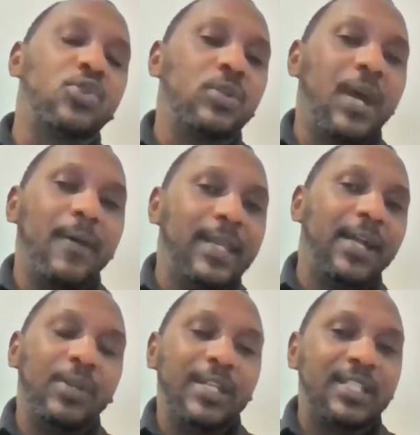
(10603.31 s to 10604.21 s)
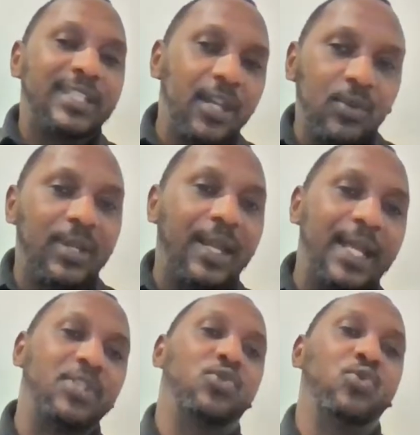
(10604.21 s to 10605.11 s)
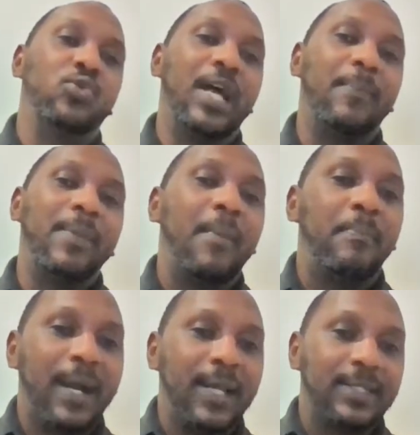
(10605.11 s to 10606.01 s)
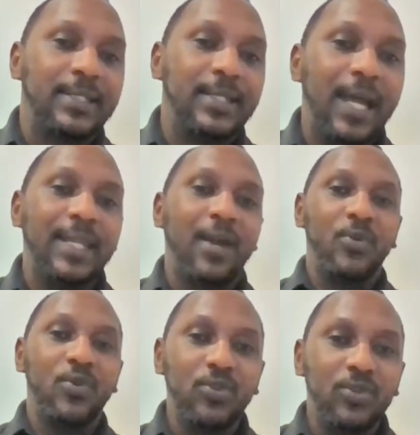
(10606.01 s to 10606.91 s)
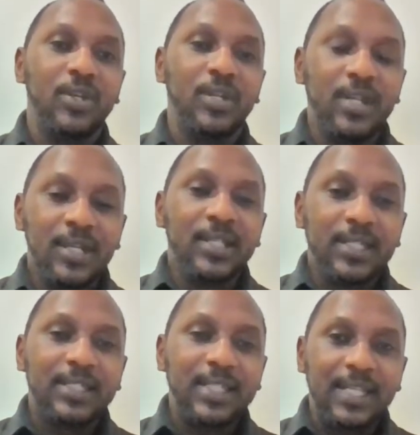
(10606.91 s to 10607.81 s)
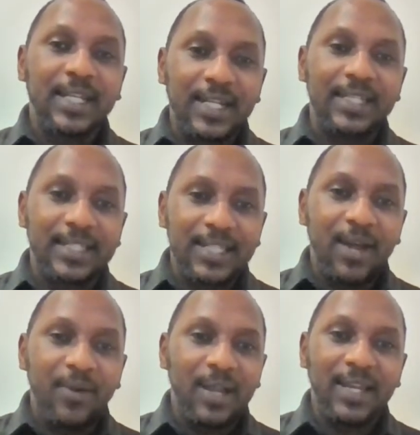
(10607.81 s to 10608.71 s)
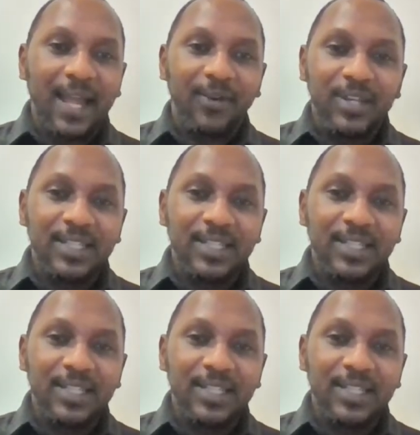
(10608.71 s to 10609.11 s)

So that one, they're not they tell you that story, that part, they don't know we own secrets, that one, they are